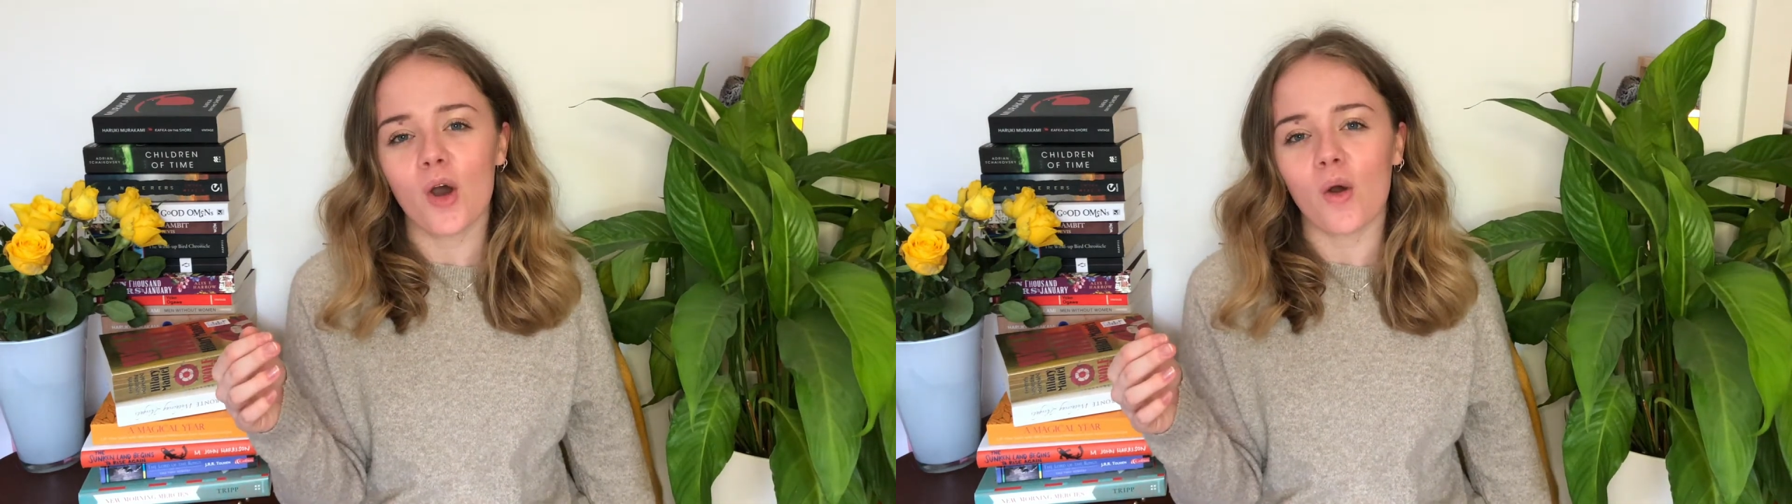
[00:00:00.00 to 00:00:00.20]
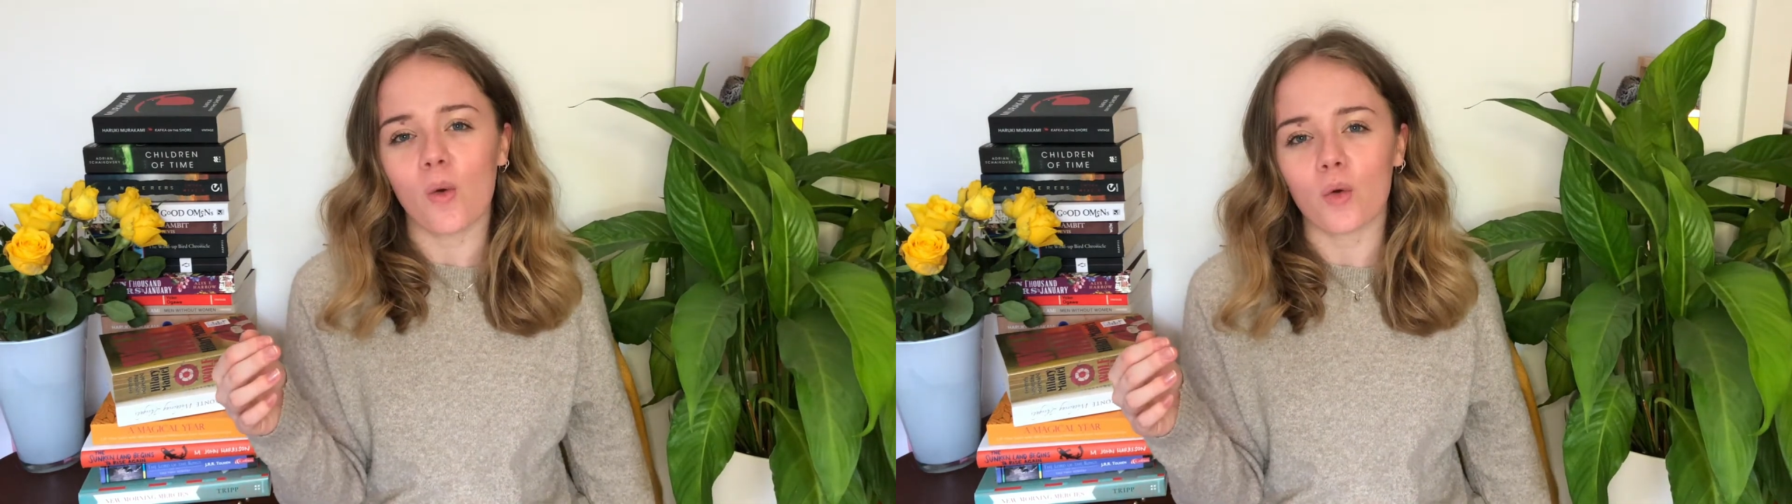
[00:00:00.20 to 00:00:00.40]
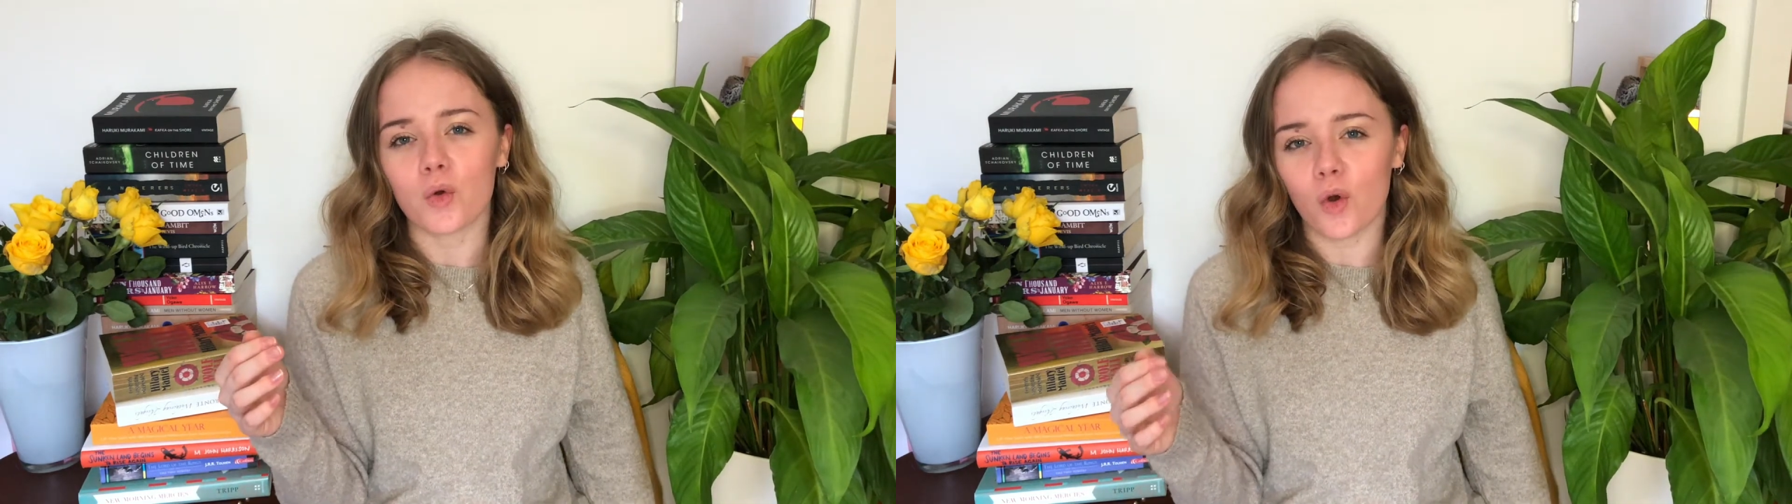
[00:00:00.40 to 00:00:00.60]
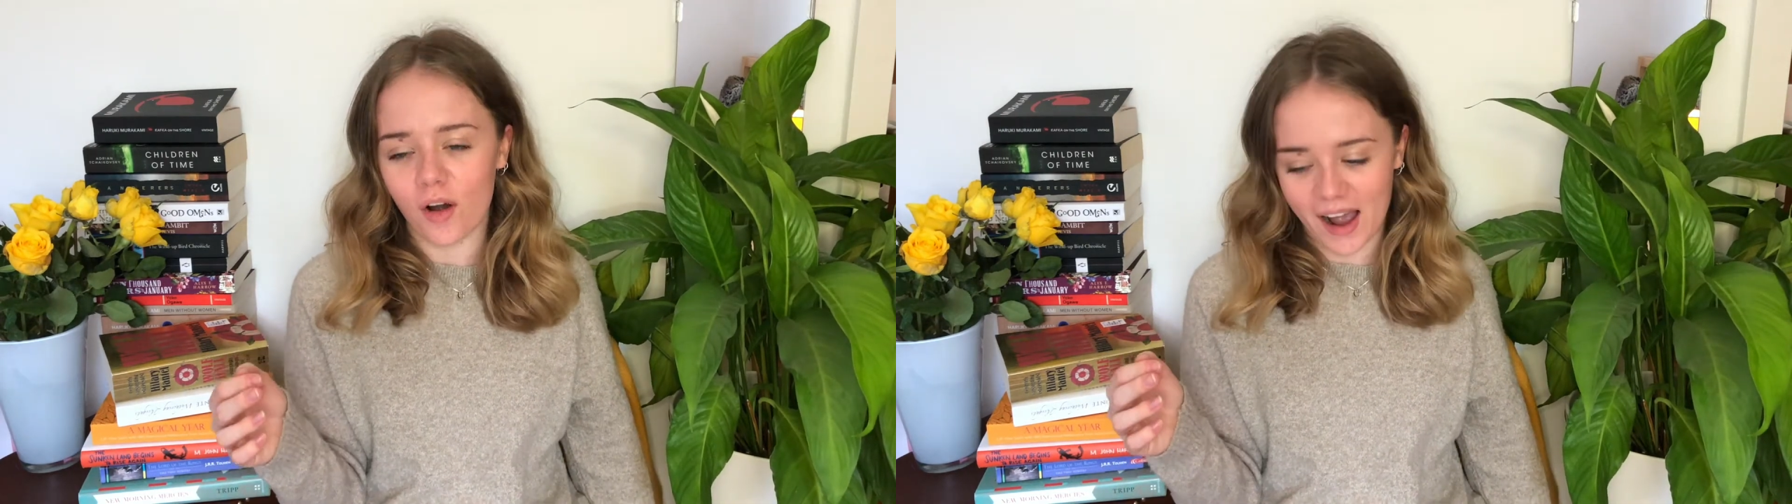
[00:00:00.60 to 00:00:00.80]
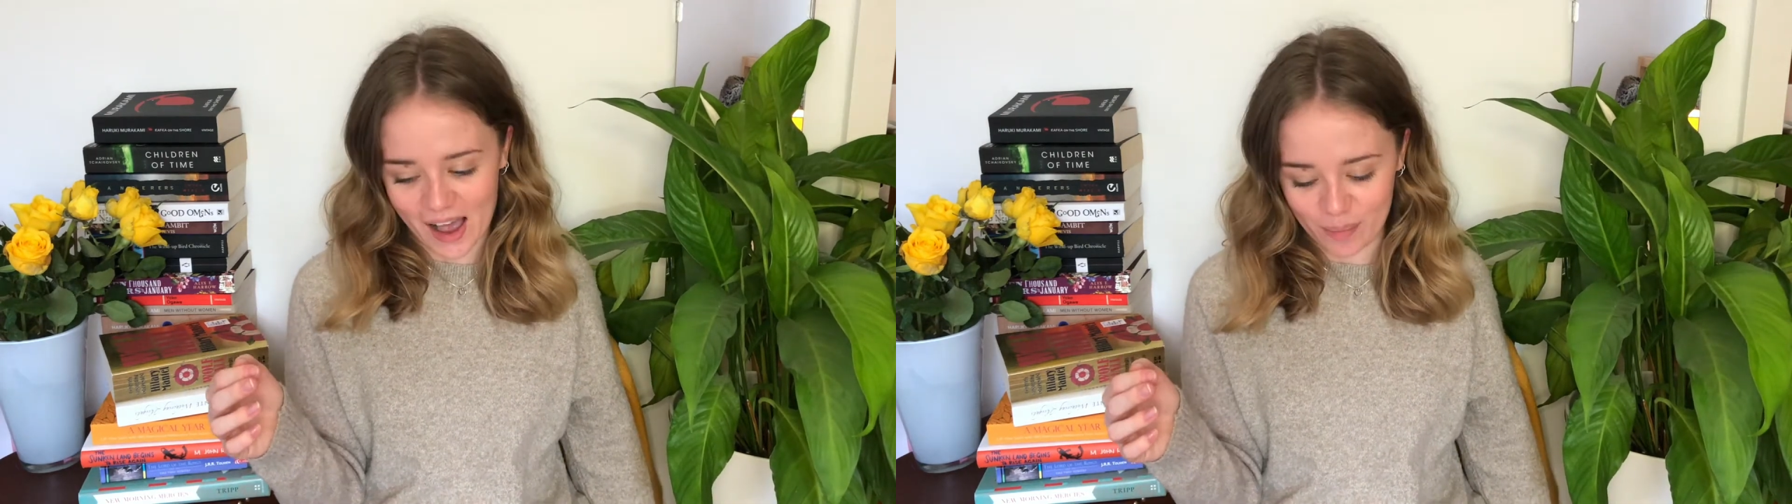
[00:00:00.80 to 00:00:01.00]
or not
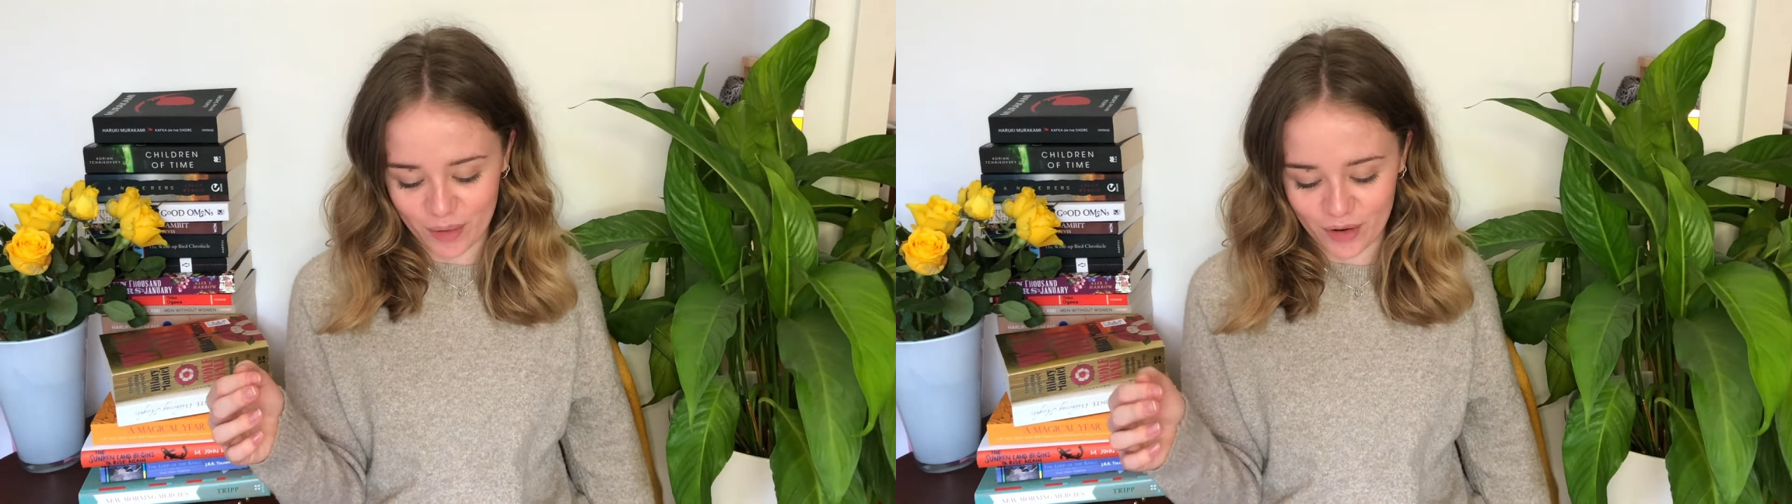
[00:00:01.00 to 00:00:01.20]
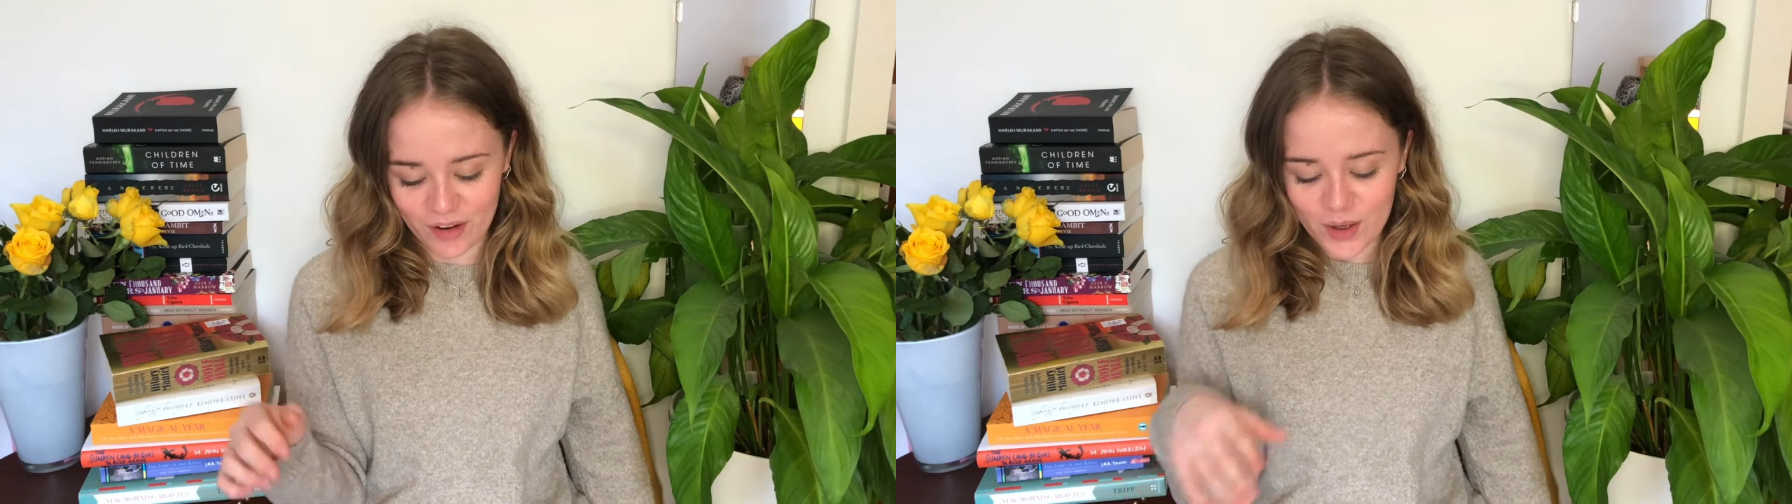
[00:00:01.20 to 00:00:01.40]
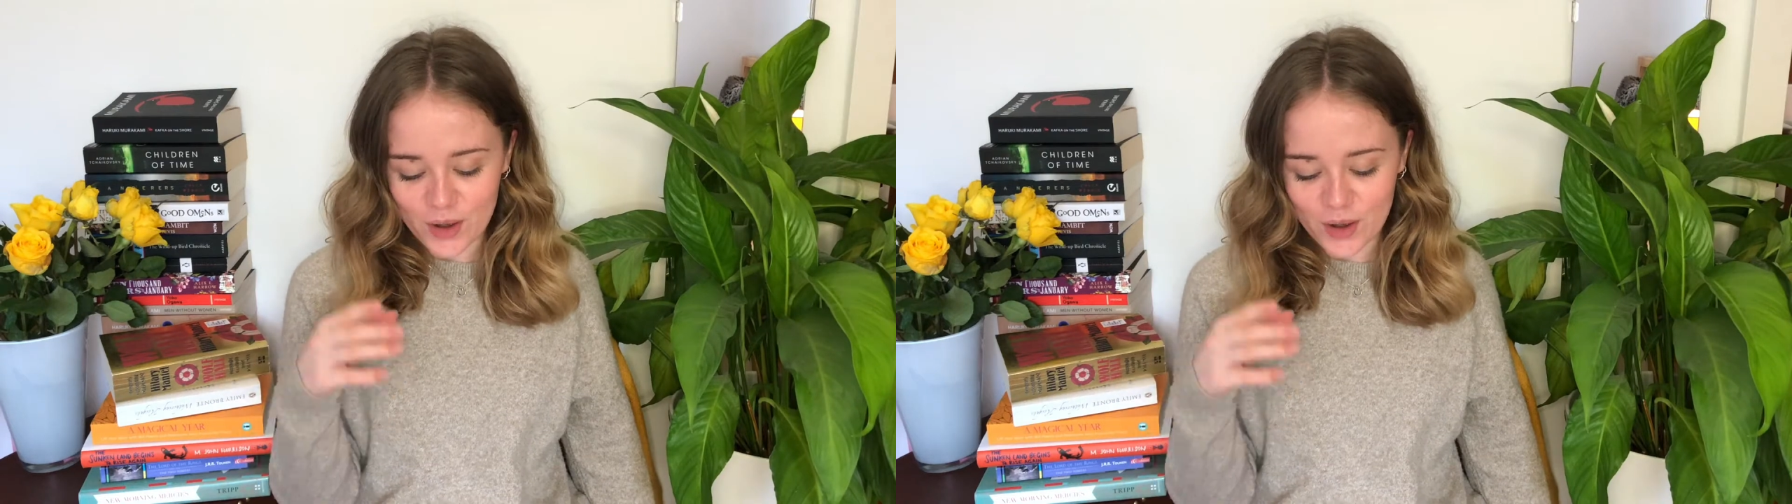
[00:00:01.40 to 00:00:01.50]
happen,